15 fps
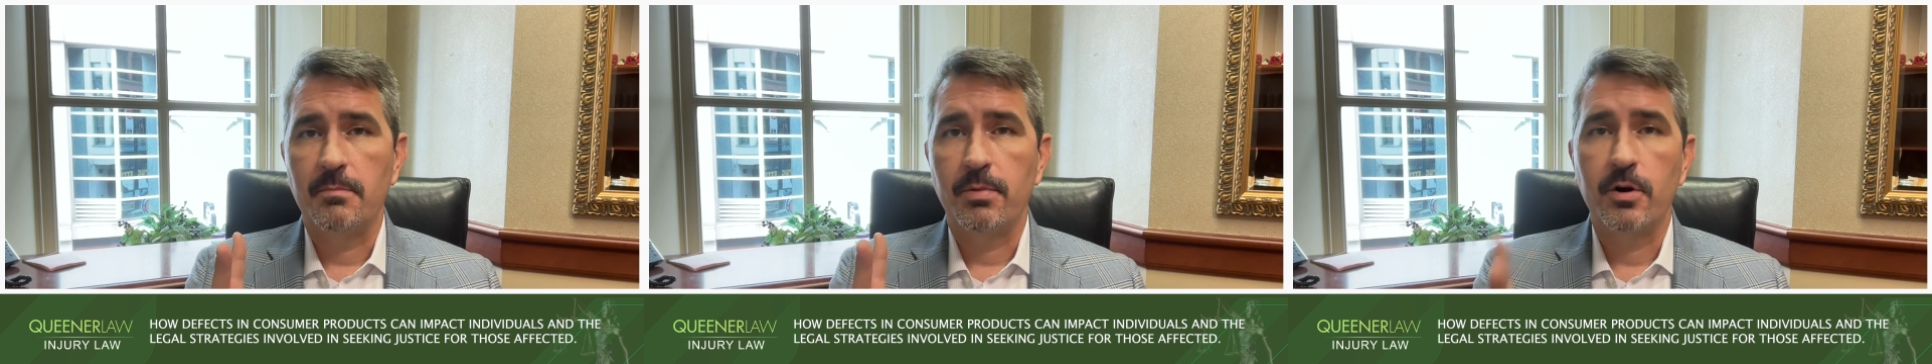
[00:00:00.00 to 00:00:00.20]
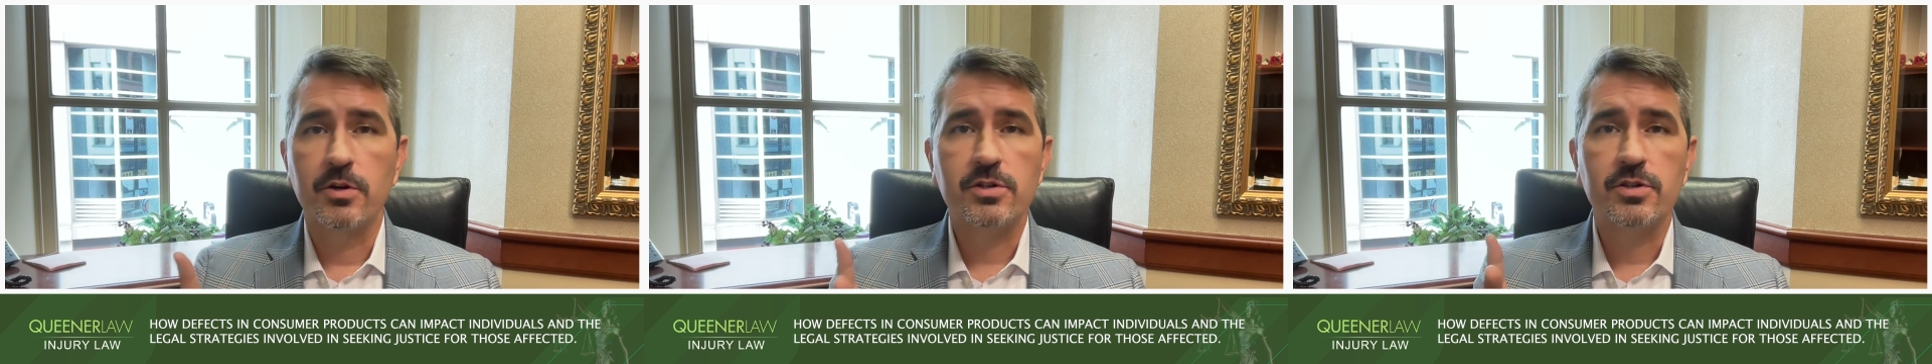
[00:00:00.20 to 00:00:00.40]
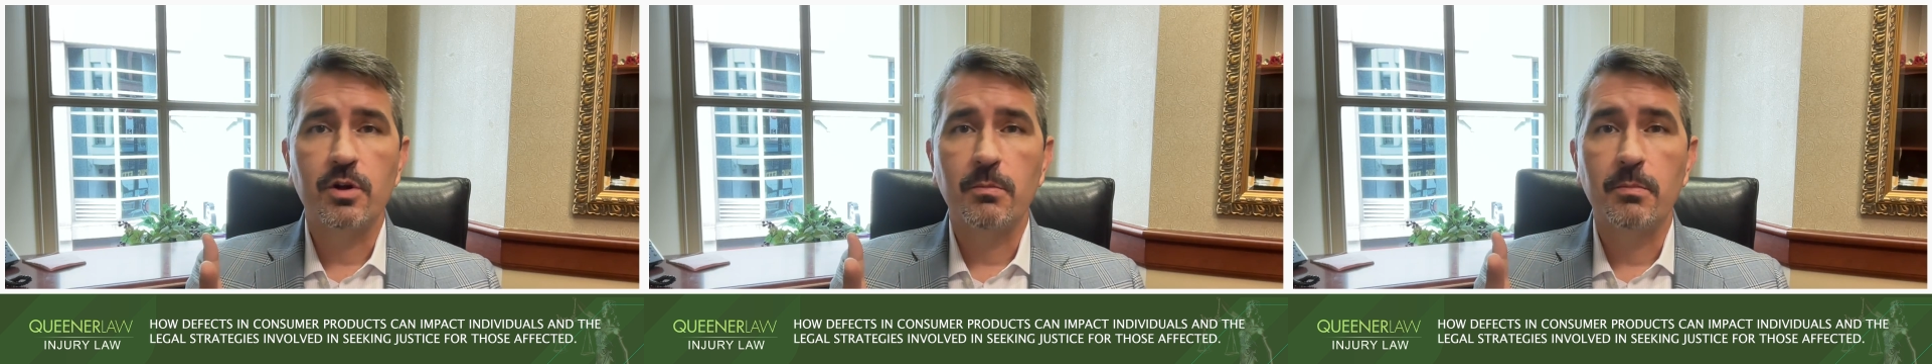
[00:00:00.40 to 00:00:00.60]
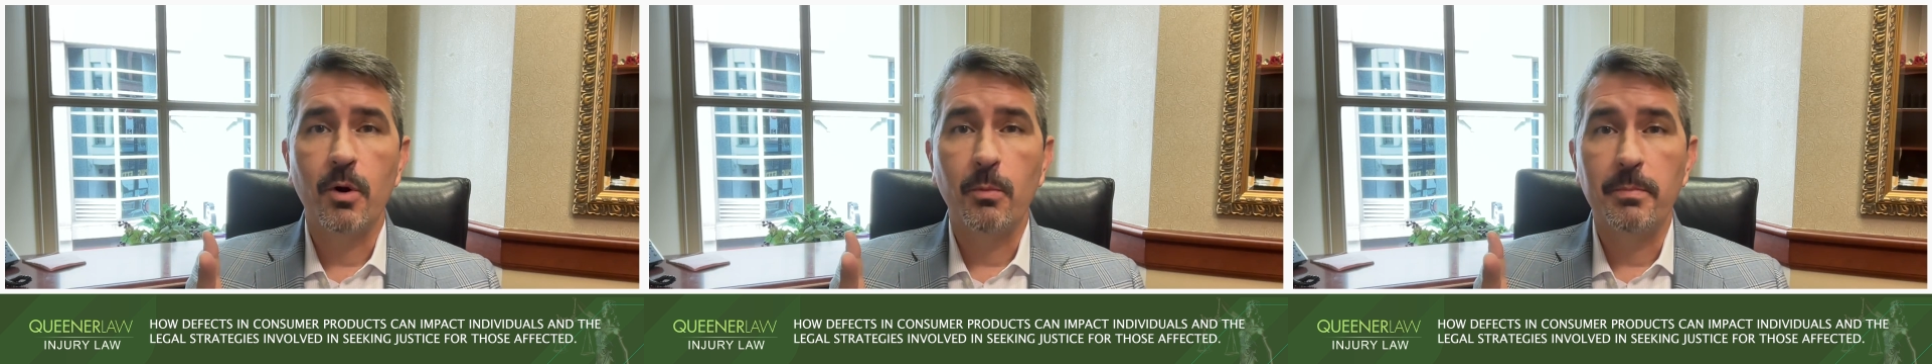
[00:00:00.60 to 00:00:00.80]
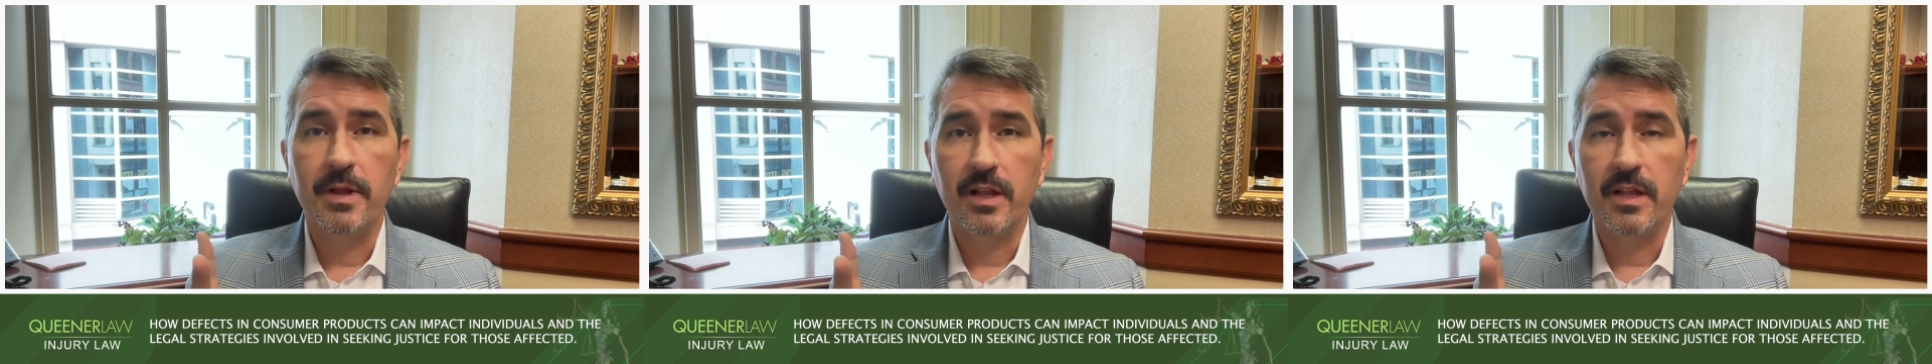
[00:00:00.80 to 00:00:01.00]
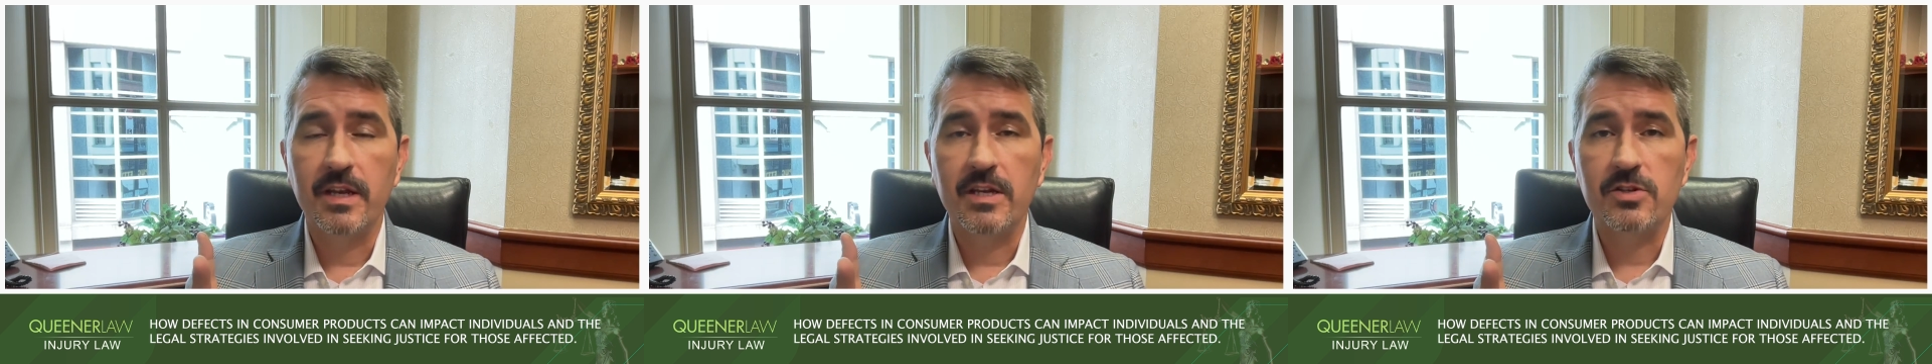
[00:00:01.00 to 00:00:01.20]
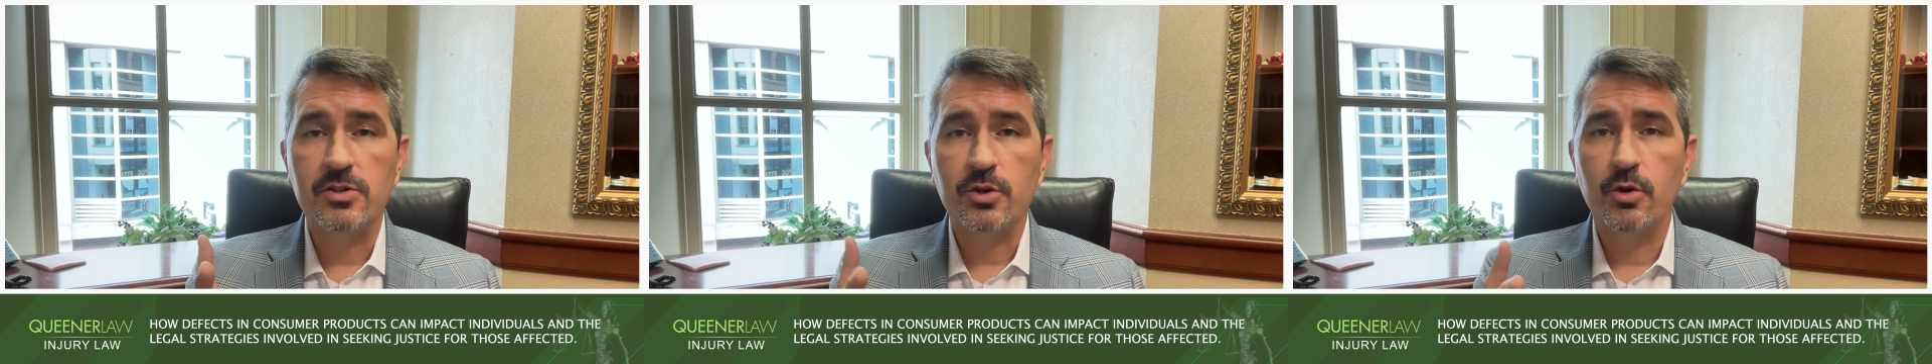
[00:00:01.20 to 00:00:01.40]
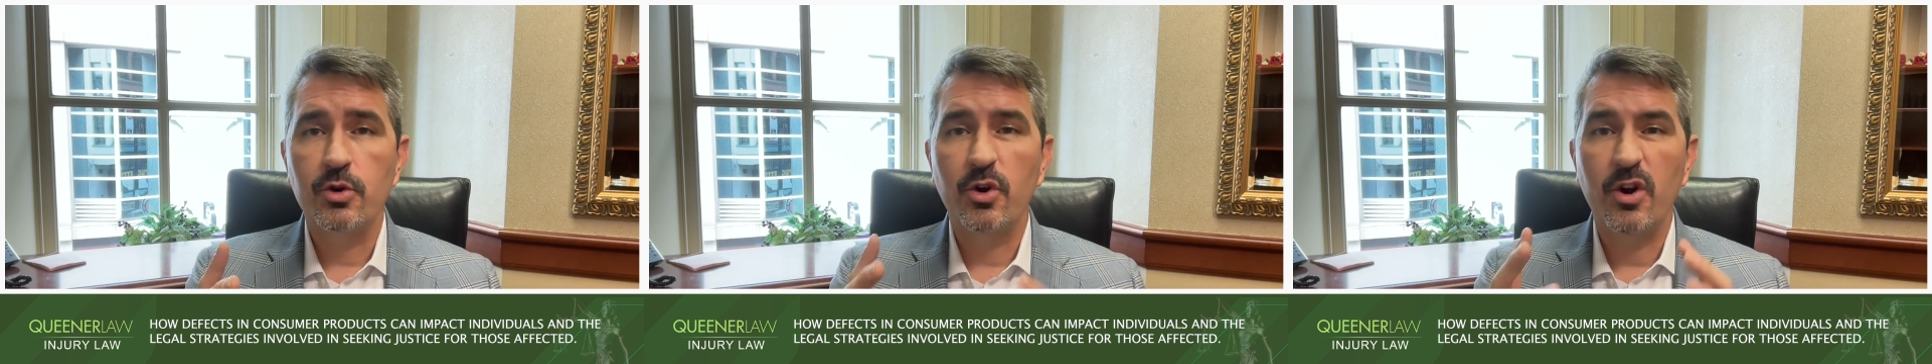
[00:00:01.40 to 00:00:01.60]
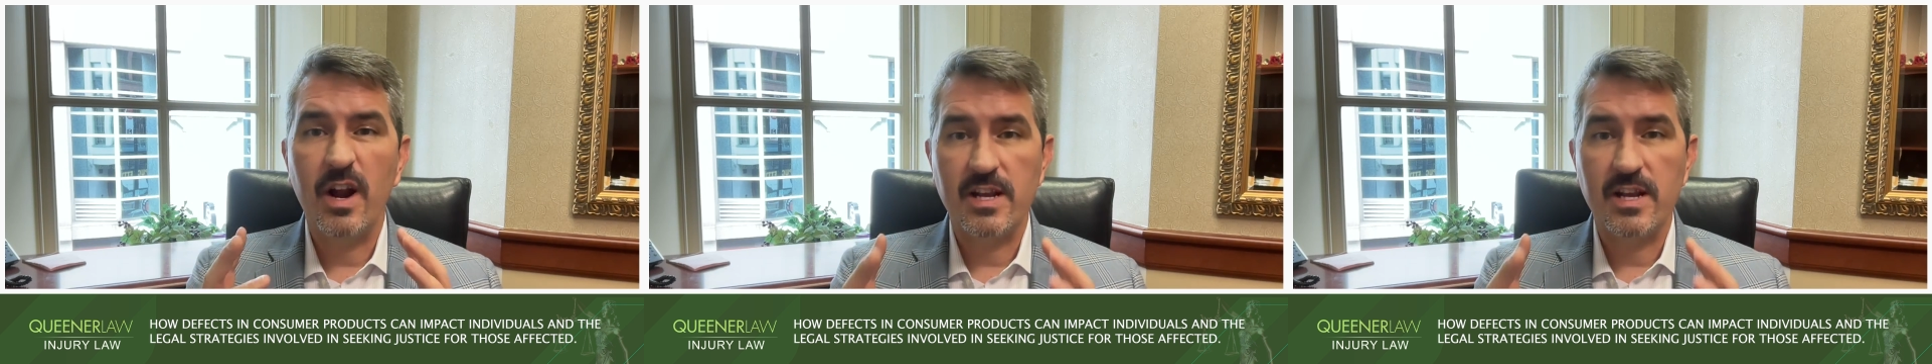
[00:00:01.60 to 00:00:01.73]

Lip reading: personal mobility scooter,